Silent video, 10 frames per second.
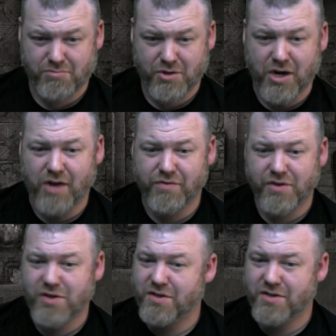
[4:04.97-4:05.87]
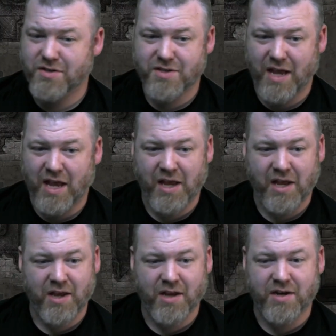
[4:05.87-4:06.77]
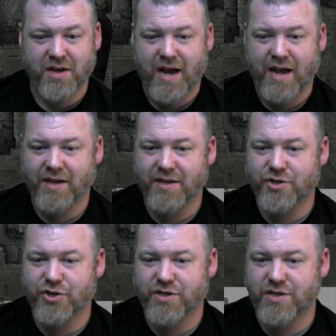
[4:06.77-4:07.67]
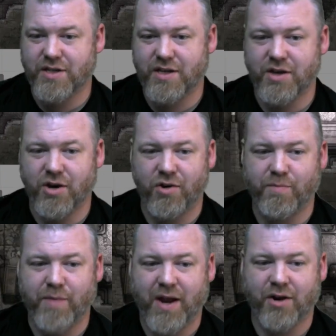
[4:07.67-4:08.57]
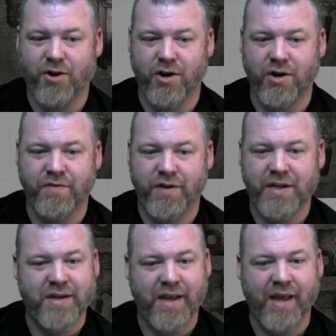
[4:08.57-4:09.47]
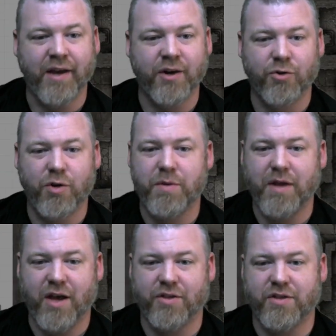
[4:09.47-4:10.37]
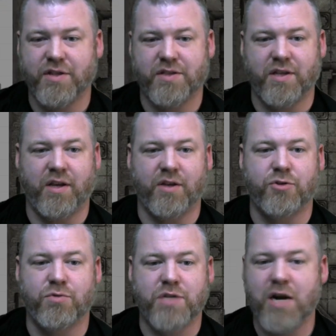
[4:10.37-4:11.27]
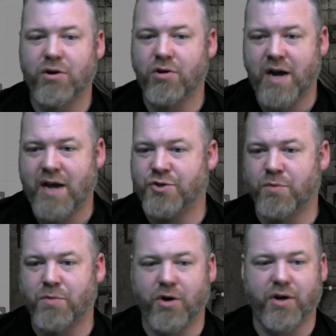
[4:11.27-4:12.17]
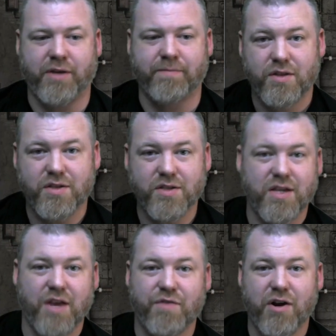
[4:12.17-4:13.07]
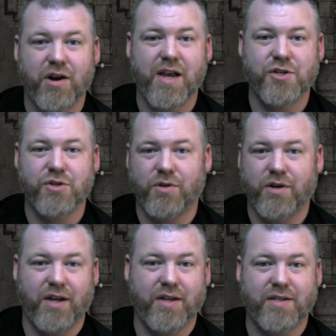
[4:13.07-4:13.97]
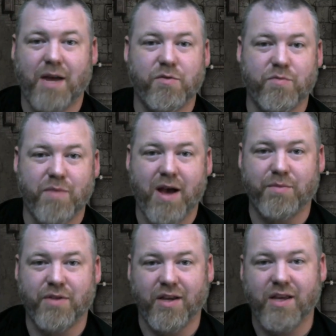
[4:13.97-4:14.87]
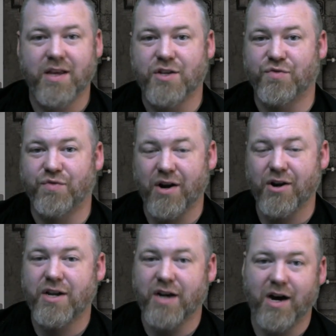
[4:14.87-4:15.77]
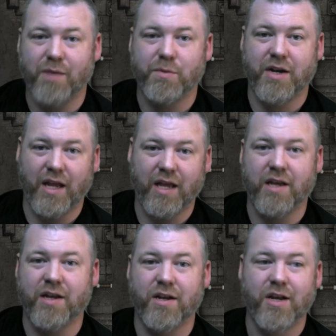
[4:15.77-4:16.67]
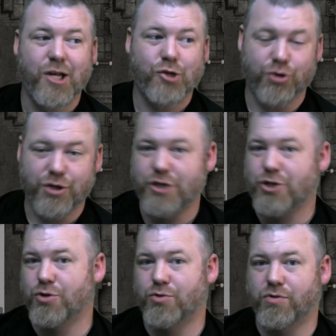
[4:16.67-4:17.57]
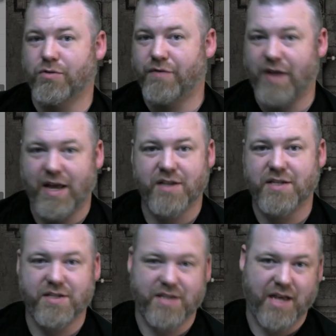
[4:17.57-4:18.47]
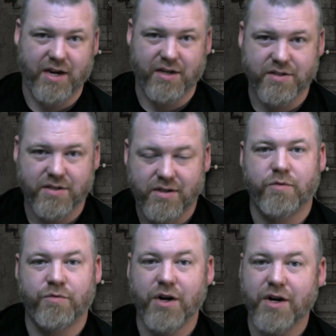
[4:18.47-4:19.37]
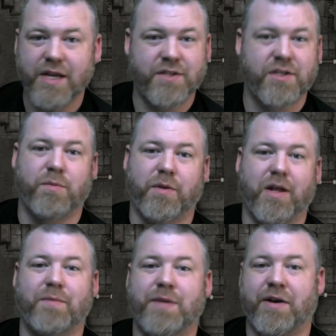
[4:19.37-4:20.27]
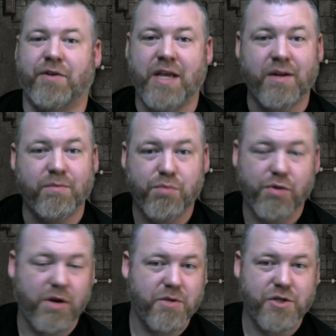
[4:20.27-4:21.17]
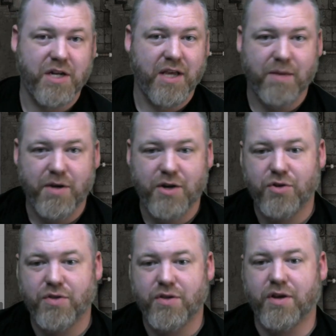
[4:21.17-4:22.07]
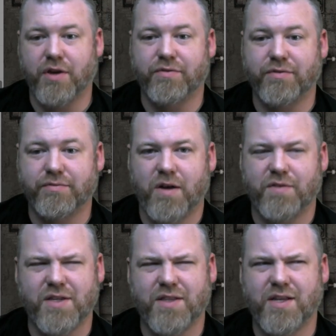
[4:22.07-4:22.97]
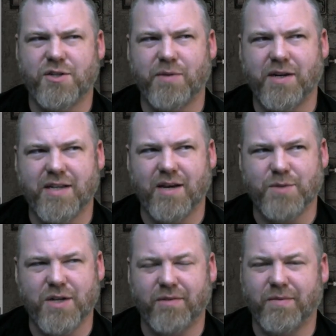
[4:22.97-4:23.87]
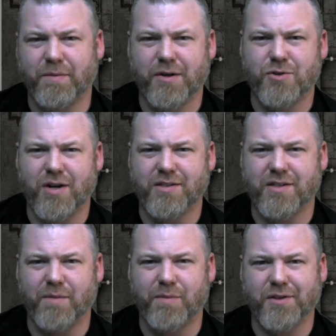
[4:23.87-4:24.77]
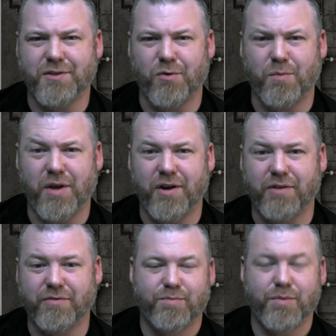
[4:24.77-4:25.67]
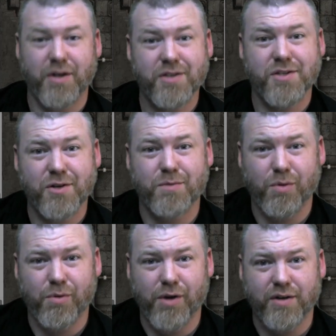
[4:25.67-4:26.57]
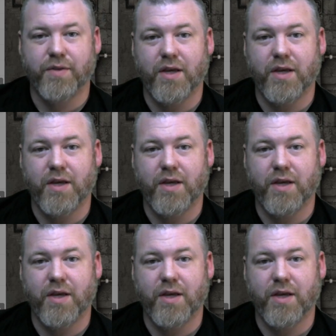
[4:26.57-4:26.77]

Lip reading: coffins, and I can just see all manner of undead creeping out of this thing to terrorize your party. This is a variation on a type of map that again is very common in traditional fantasy settings. Very easy to plop down in pretty much any campaign you can think of. I've said that too many times now. I'm going to try to stop being so repetitive. But it is a good point.